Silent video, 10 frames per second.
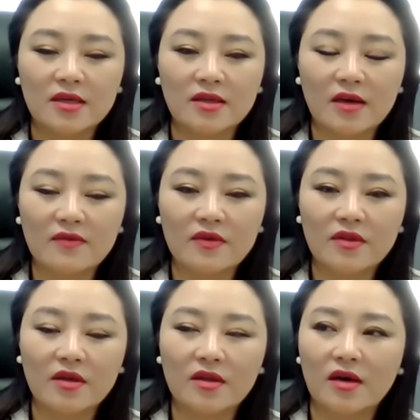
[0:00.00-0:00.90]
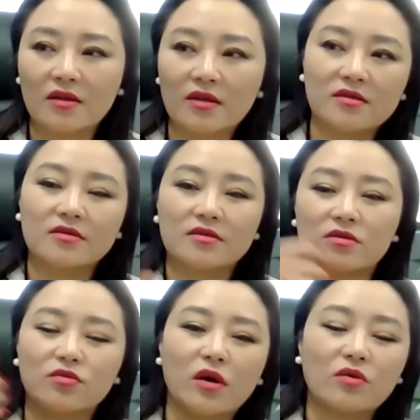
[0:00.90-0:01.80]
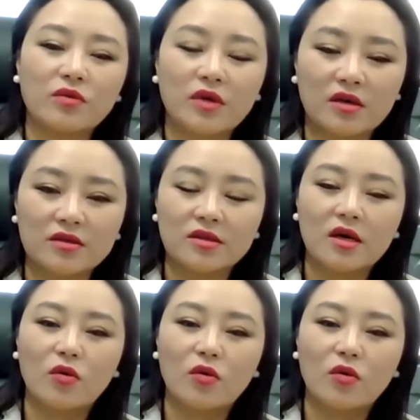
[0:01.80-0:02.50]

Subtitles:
and everything that's around us